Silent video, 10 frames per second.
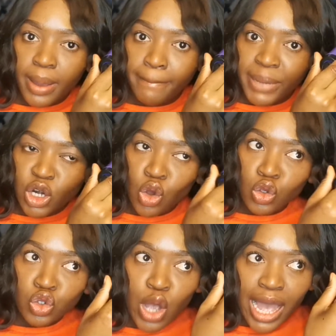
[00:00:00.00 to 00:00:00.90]
But
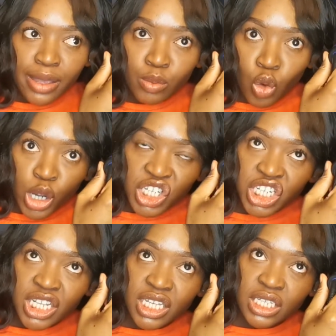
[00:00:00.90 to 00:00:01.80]
also I am
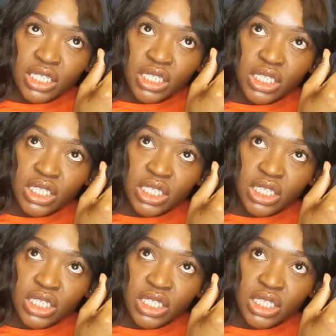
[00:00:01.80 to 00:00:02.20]
questioning